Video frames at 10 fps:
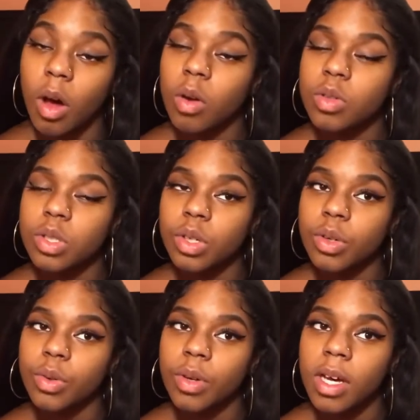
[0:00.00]

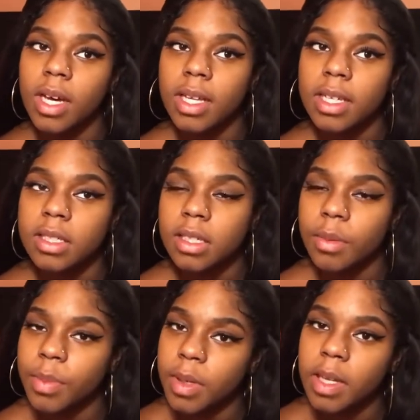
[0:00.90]
Also, this
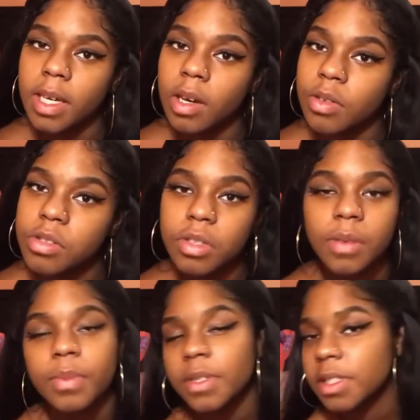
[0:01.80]
company also
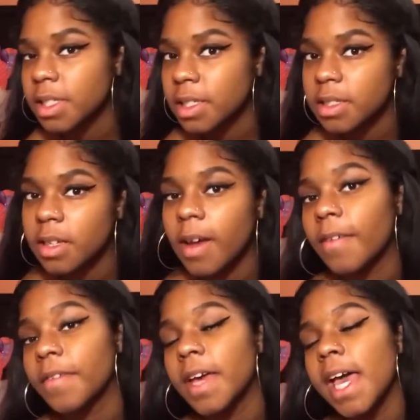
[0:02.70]
get percents
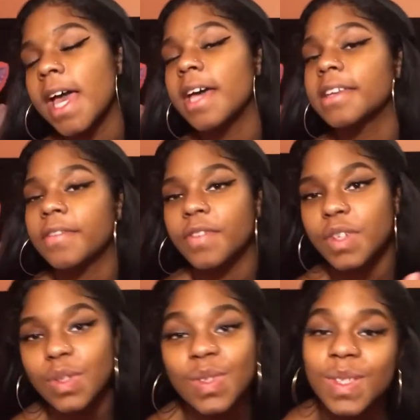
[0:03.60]
off, and if you
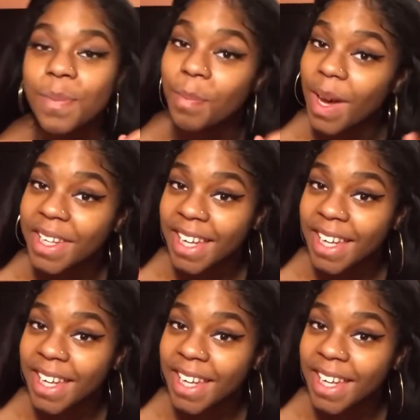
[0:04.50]
use my